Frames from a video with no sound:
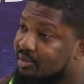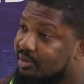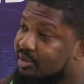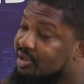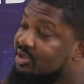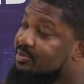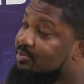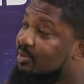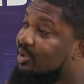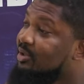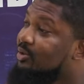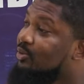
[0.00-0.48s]

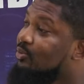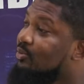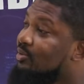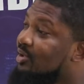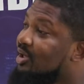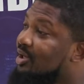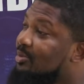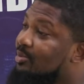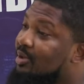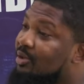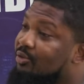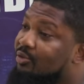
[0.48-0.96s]
is
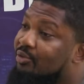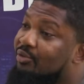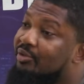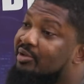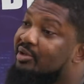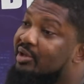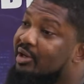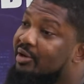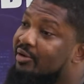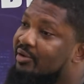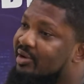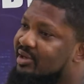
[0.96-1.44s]
particular about
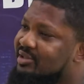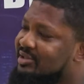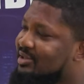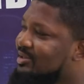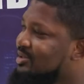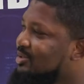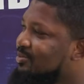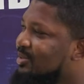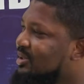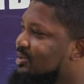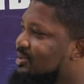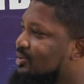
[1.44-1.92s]
green areas.
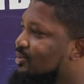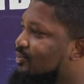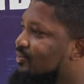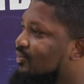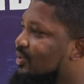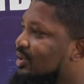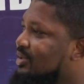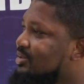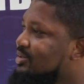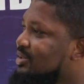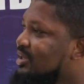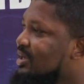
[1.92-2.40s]
As a matter of
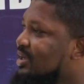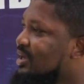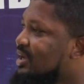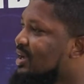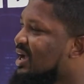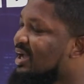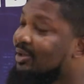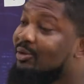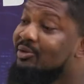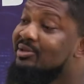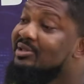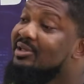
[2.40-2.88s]
fact,
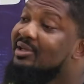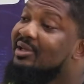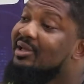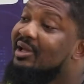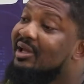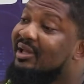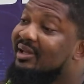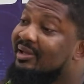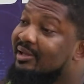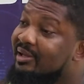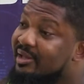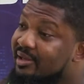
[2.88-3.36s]
I don't think he
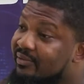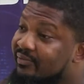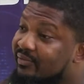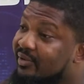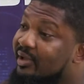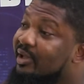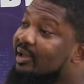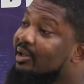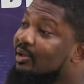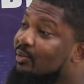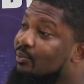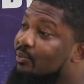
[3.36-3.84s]
can live
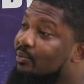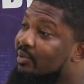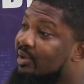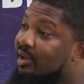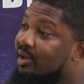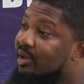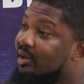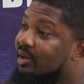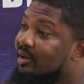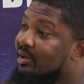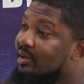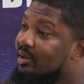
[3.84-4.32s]

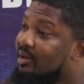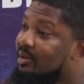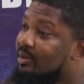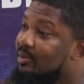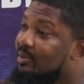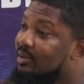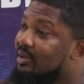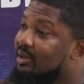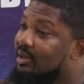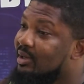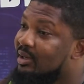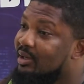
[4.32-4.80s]
anywhere
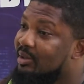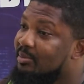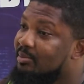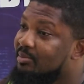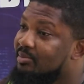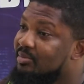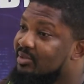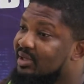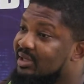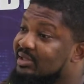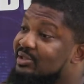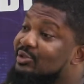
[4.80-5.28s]

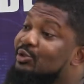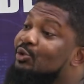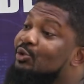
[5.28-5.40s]
that's